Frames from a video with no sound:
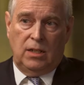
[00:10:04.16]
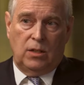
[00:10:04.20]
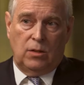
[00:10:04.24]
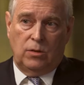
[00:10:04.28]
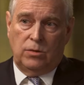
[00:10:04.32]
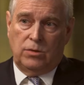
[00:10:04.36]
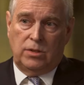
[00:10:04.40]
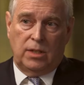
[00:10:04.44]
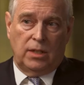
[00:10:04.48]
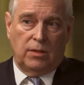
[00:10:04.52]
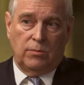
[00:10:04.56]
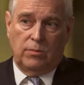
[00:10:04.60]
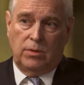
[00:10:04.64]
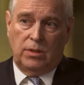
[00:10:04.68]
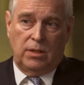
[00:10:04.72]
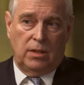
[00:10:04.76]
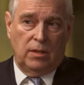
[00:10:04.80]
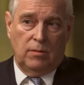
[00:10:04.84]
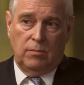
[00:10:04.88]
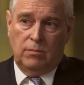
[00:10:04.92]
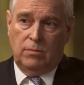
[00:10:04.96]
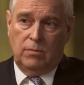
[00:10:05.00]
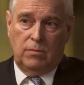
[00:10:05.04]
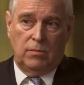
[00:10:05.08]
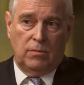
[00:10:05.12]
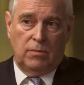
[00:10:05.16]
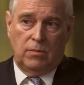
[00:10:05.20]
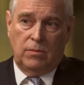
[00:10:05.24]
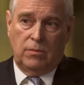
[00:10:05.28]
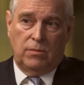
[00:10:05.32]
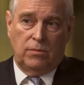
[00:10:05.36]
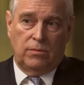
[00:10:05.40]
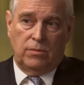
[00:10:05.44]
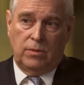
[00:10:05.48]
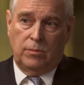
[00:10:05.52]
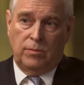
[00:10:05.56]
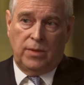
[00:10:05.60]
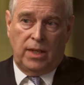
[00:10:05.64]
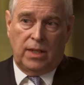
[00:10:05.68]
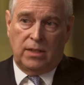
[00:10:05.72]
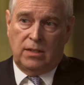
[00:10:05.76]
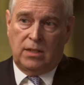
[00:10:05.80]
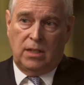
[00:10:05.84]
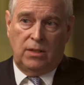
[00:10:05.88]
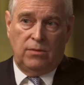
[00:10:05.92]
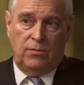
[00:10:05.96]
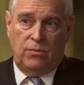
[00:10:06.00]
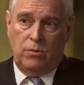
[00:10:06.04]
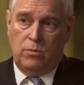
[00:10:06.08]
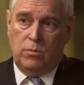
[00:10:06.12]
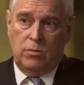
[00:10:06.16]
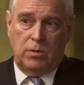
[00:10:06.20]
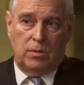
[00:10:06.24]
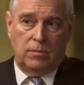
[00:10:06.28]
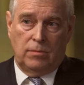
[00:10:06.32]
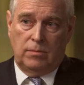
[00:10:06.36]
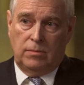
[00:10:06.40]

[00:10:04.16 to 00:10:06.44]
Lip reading: contact with him from that day forward.